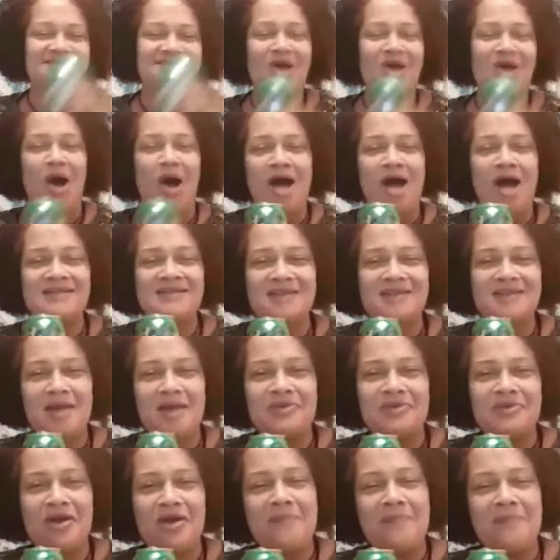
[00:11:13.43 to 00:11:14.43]
Awesome.
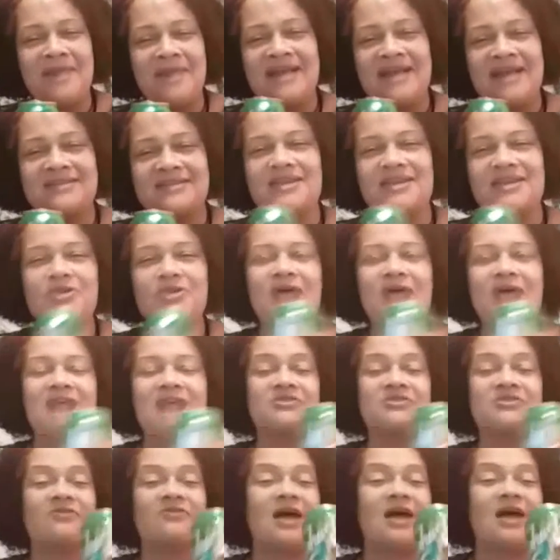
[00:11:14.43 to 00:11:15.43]
You're amazing. You guys
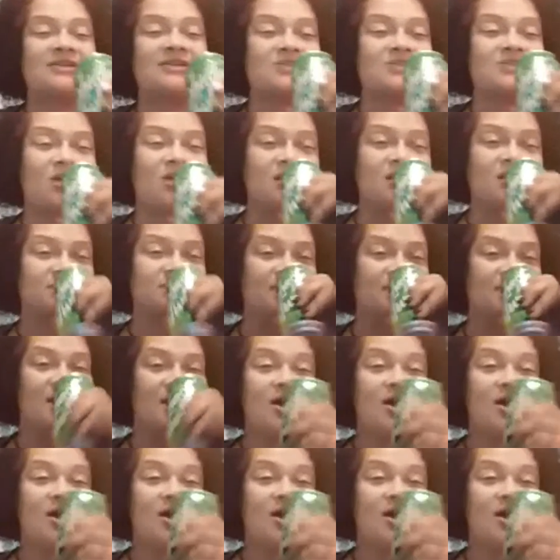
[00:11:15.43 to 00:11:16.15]
are rock stars.